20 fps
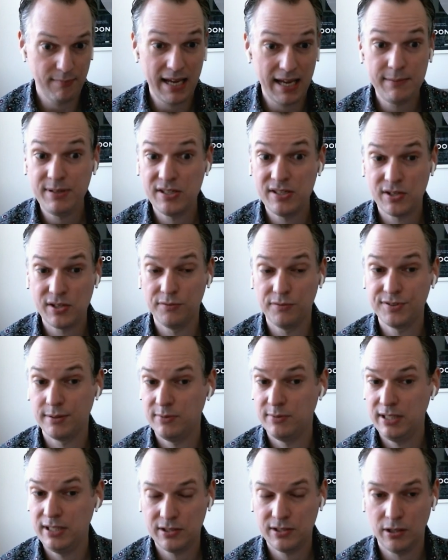maybe solve
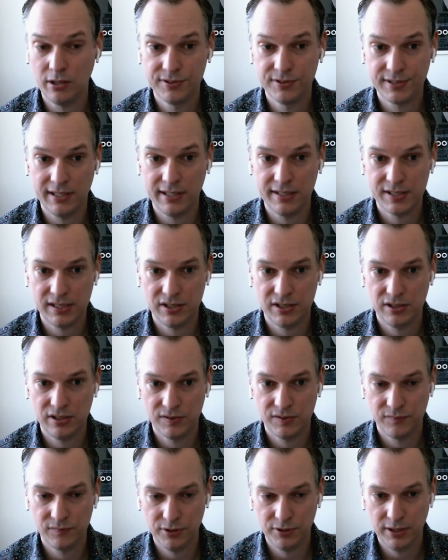some of these cold starts
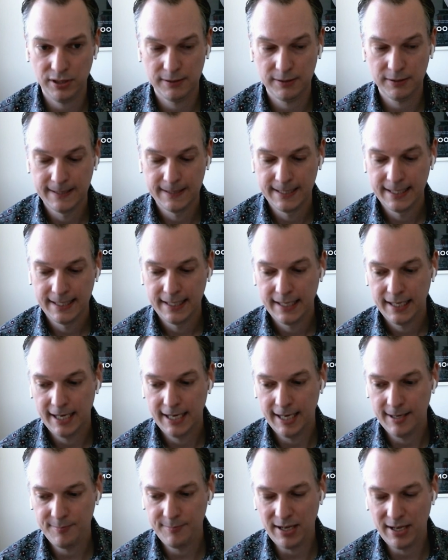issues for you.
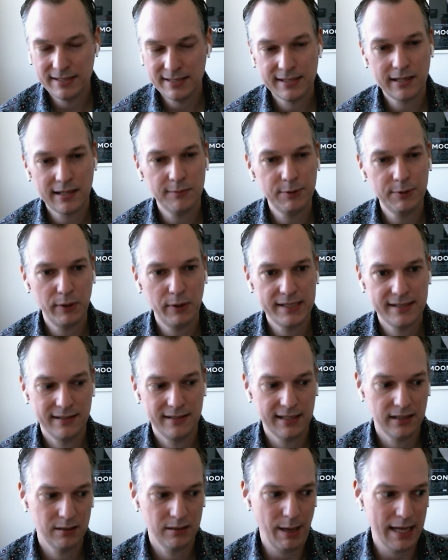And there's a couple of ways
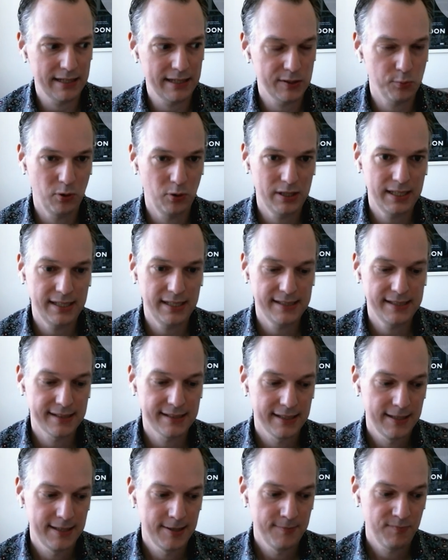of thinking about this. One
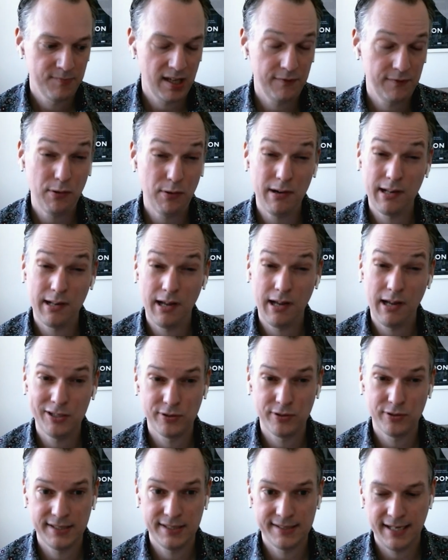is if you're a
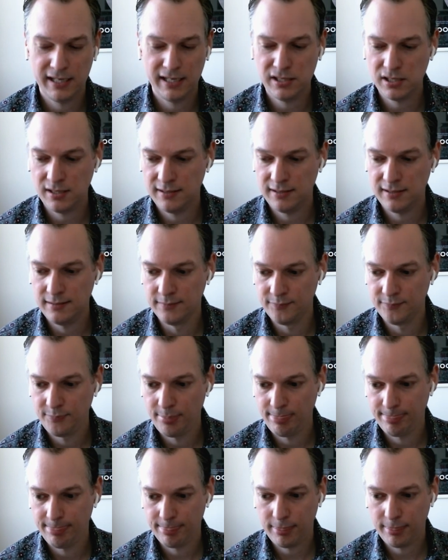large organization
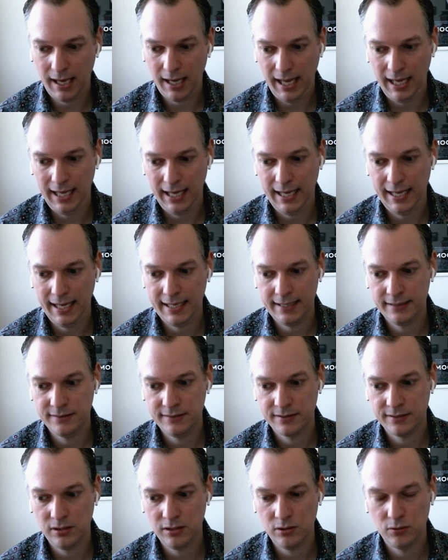
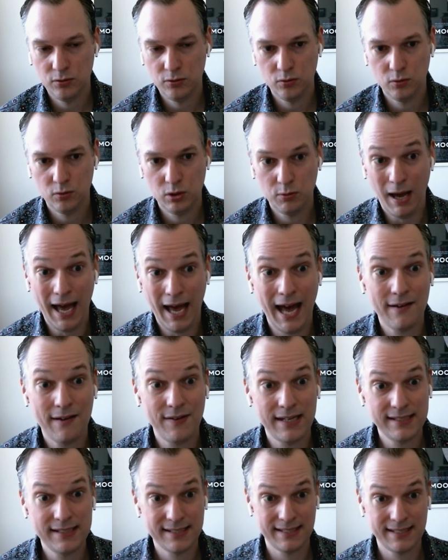and you
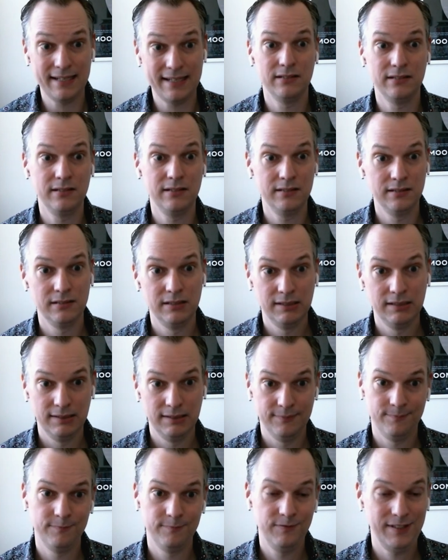have a standard
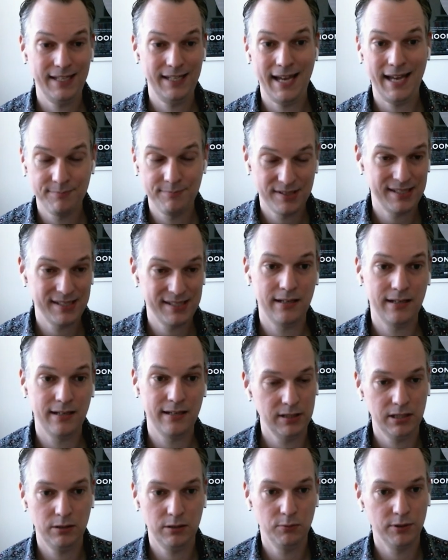VM
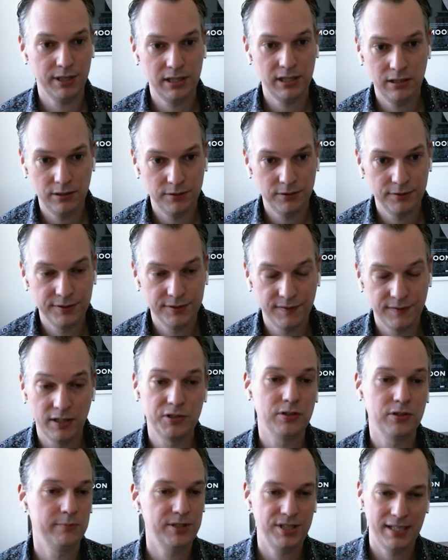setup that you want to use,
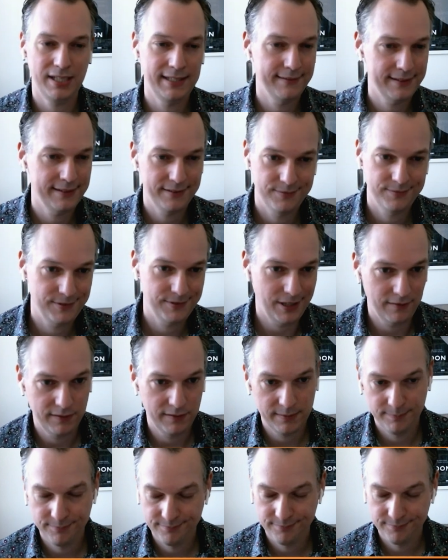virtual machines,
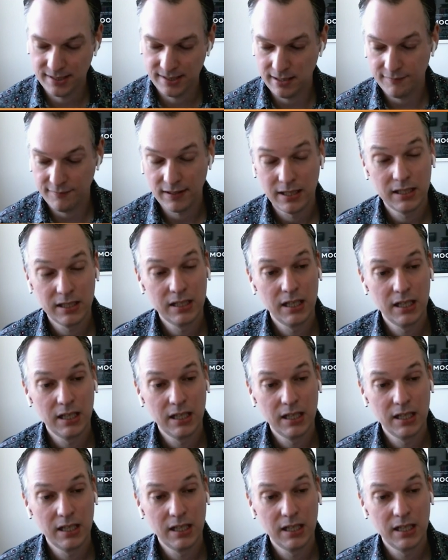Java stuff,